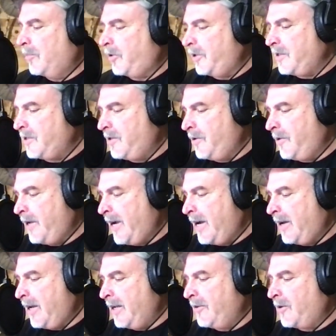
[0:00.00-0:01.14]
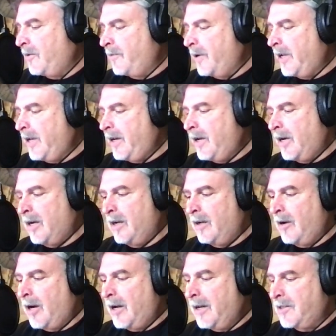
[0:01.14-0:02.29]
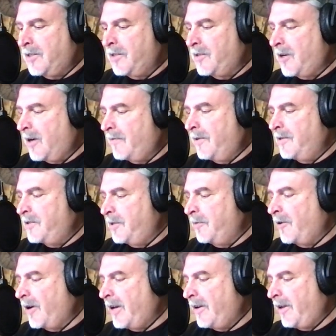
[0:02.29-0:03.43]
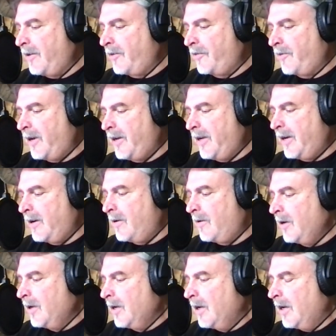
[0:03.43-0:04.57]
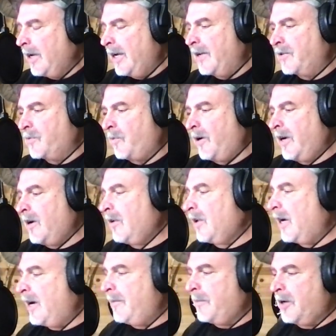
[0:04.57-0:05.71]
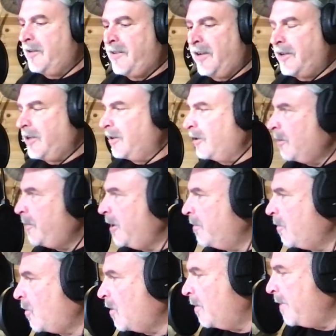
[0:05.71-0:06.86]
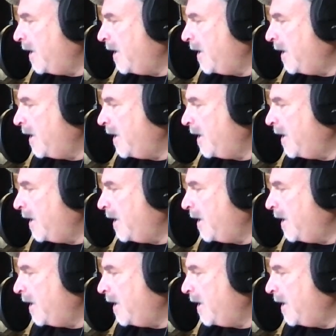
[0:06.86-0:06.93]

please do that. And don't forget, Onyx is offering some great deals right now as well. I'm going to tell you a little bit more